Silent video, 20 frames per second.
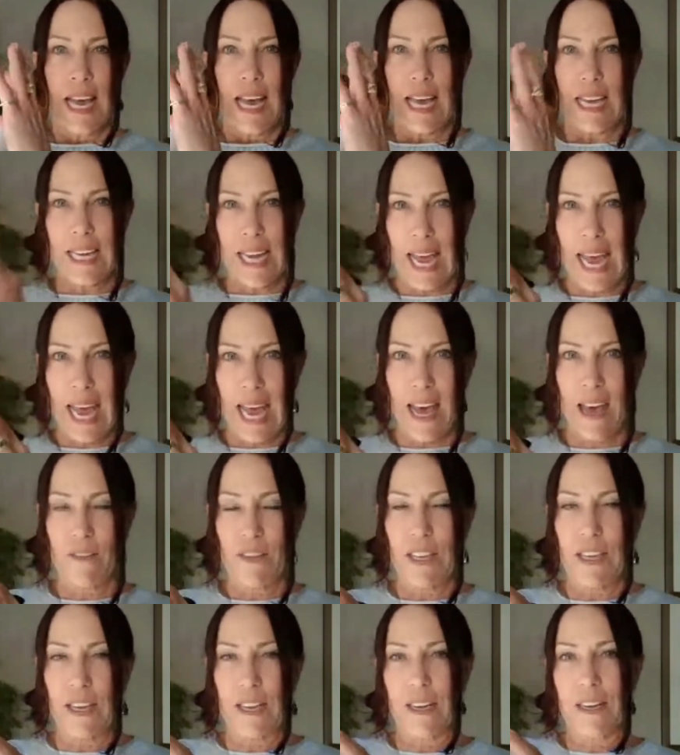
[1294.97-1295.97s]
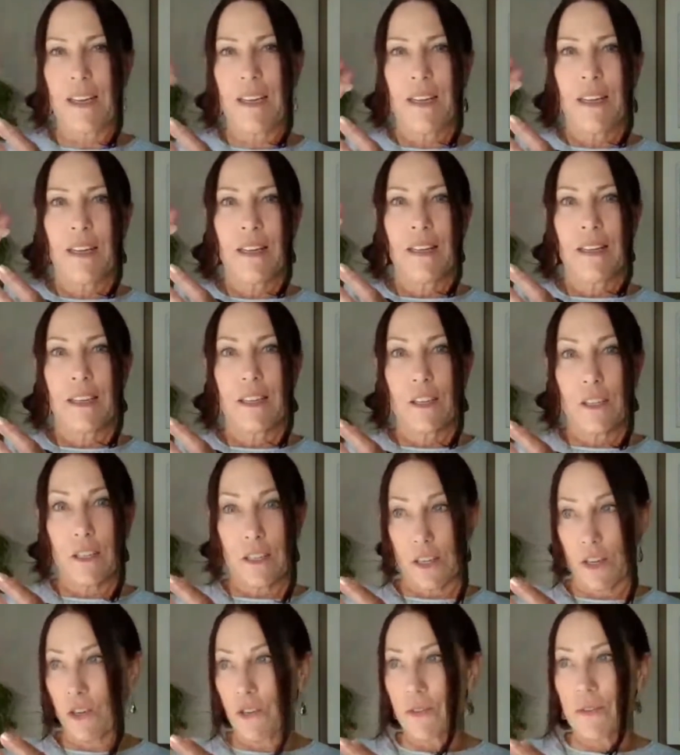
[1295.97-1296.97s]
and having
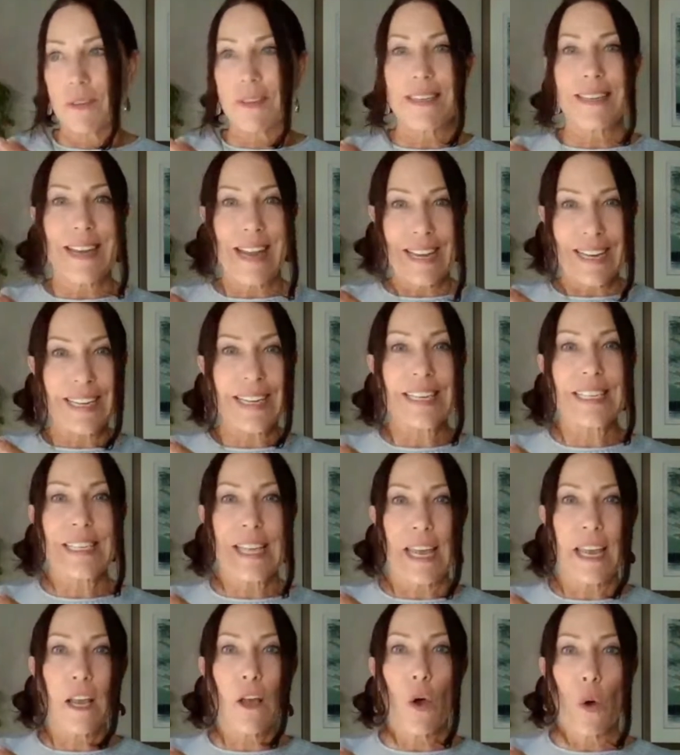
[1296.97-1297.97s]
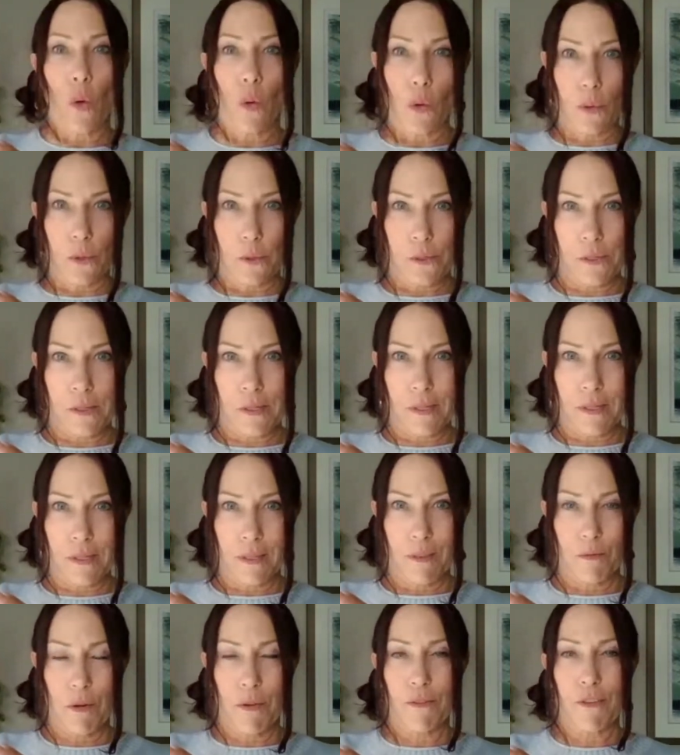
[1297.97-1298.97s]
your 90-day goals
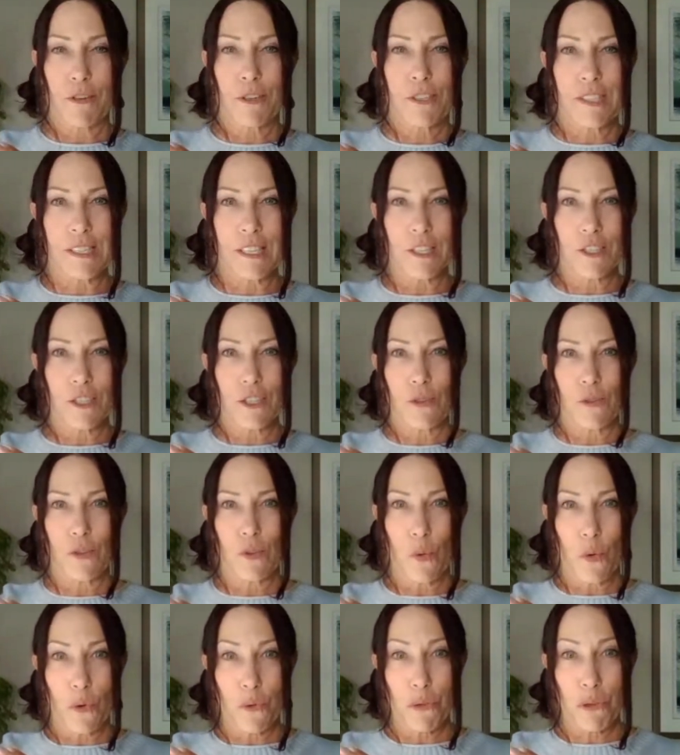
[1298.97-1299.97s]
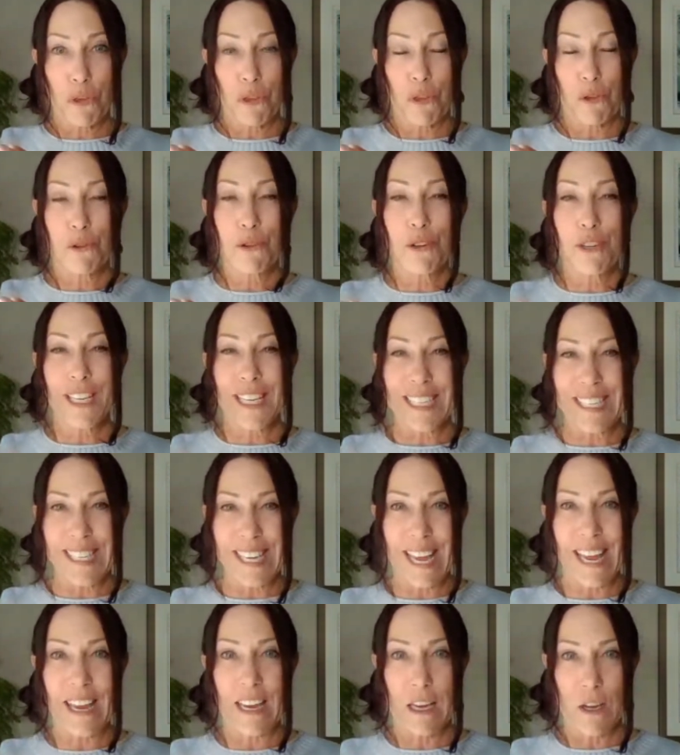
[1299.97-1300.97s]
reversed into your
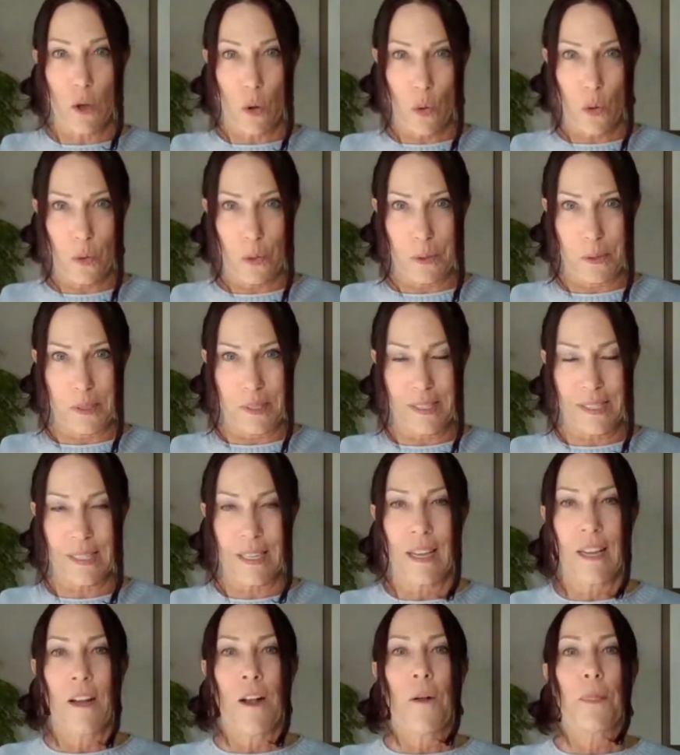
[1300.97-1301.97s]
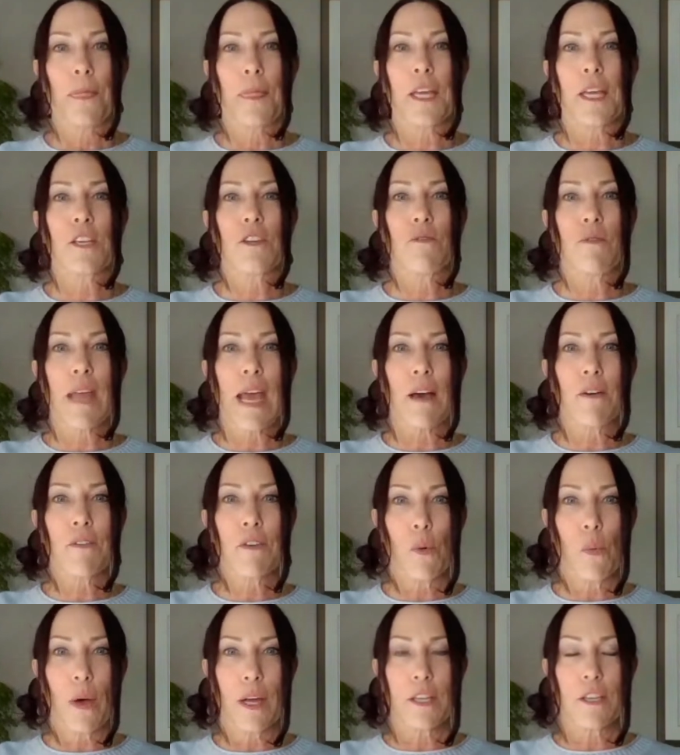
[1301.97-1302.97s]
30-day goals that you now
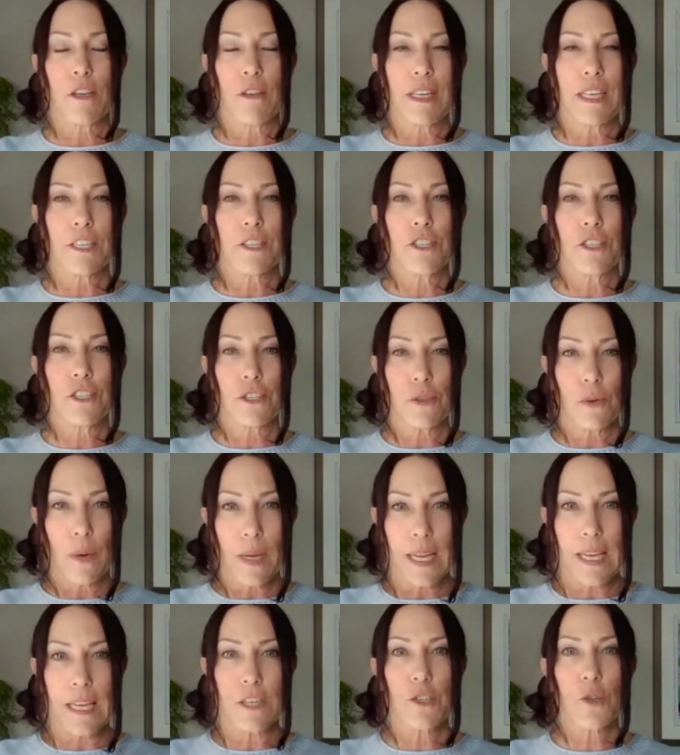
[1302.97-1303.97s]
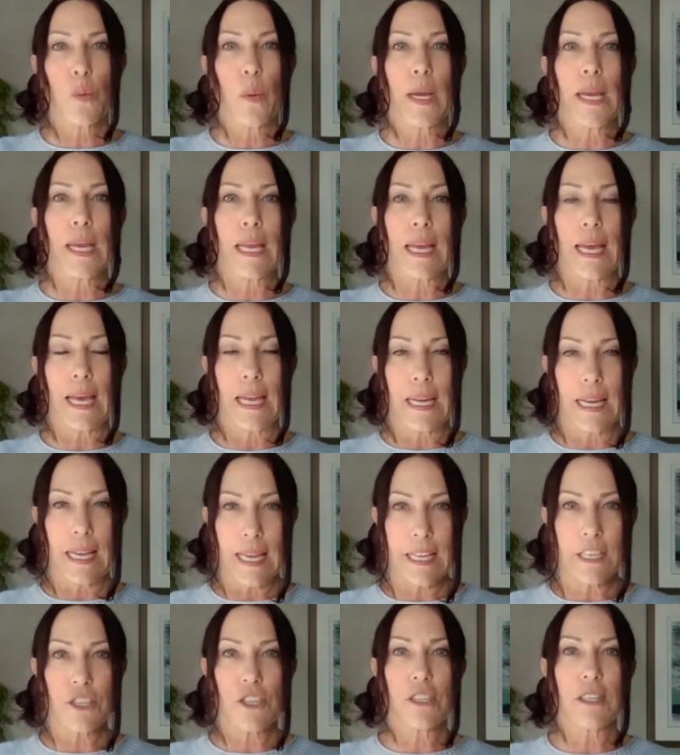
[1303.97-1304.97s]
know what you need to do each week and
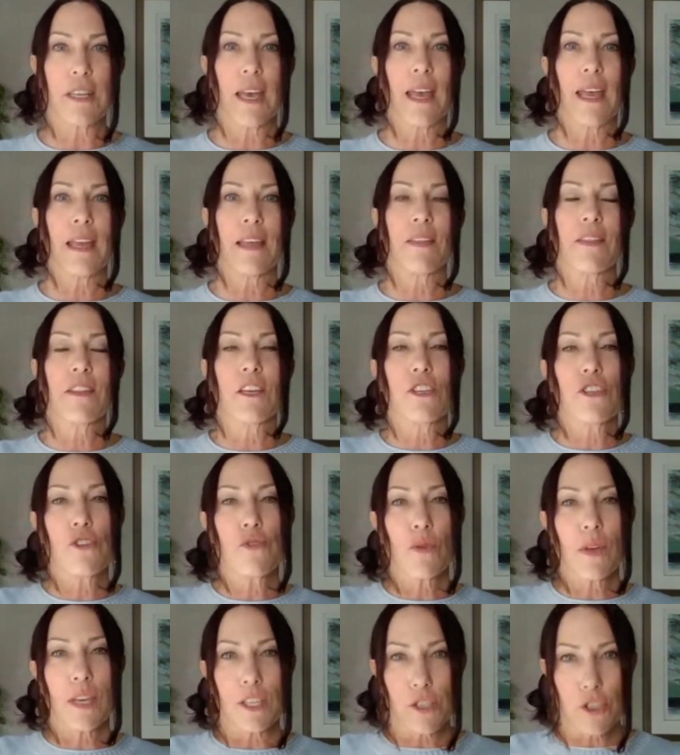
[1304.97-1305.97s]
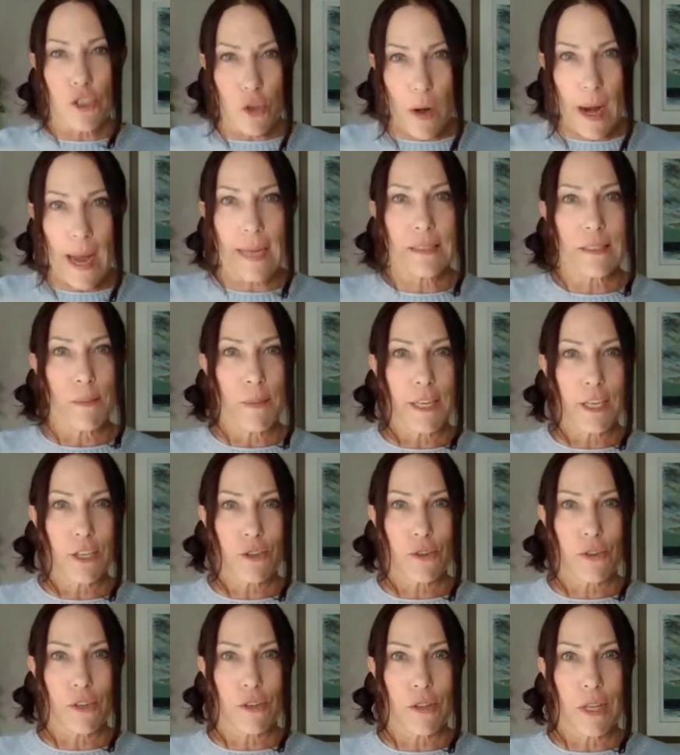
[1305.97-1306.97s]
each day that you can track to make
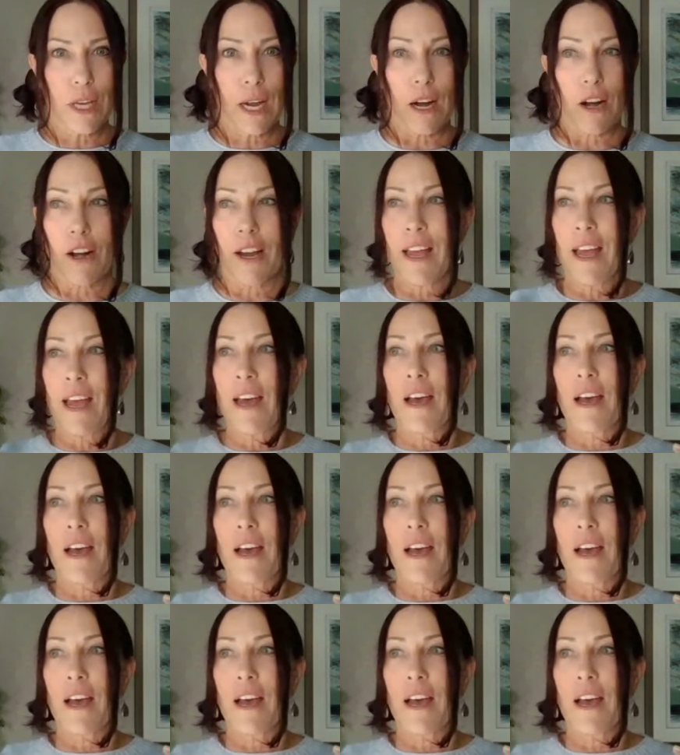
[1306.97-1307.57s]
sure you're there.